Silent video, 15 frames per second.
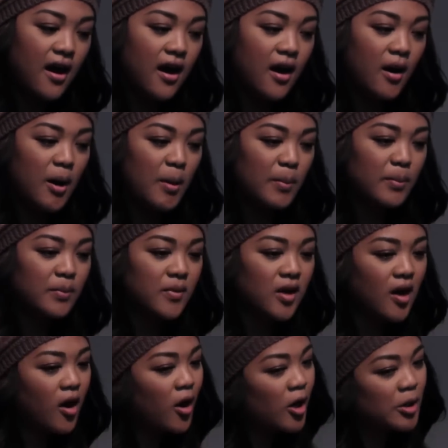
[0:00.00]

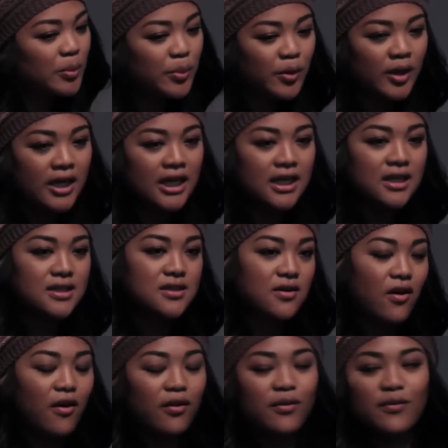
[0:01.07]
Heartbreaks,
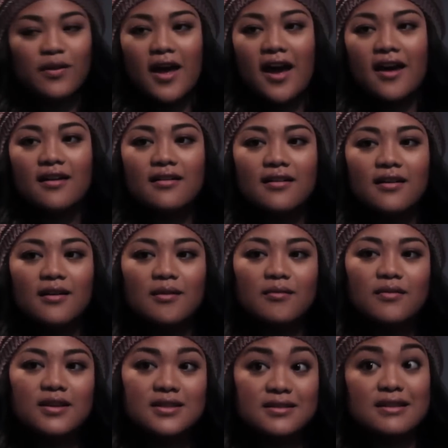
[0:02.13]
all of that
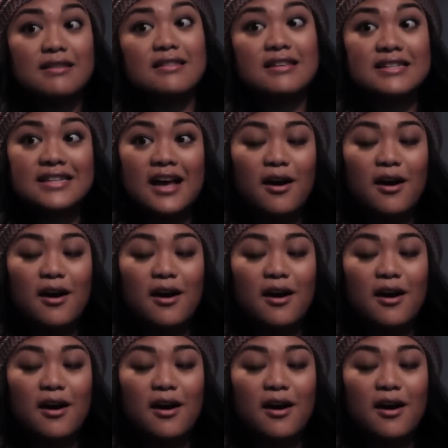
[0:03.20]
is in this